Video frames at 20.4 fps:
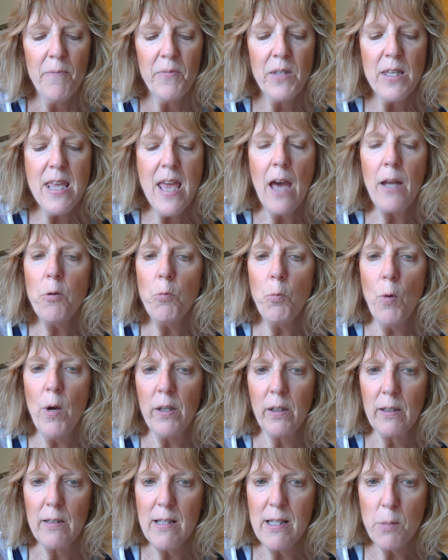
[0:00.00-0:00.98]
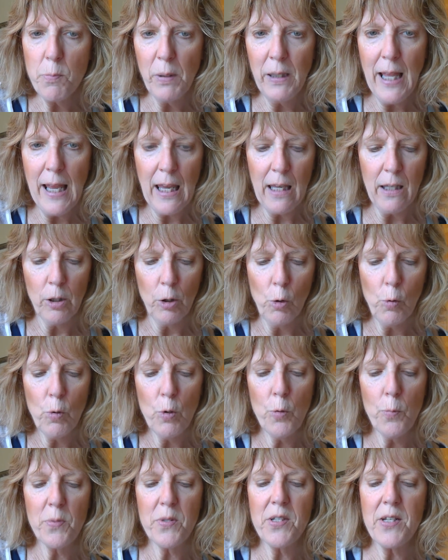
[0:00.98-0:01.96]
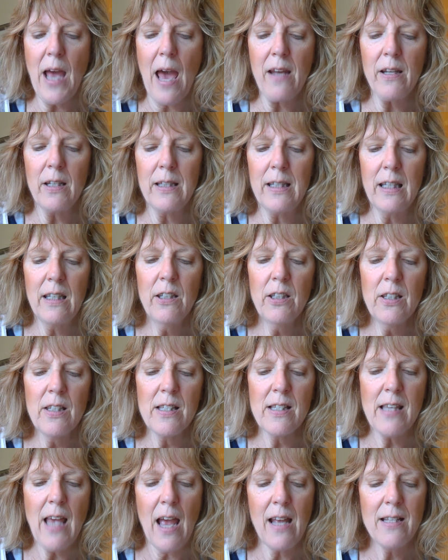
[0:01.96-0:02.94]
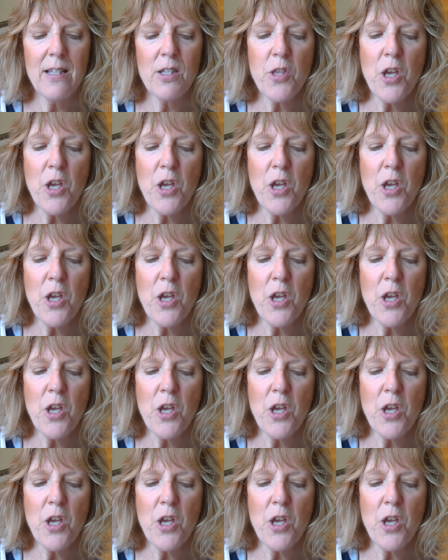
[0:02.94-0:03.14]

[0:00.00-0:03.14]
Young ones playing in groups dotted the hillsides,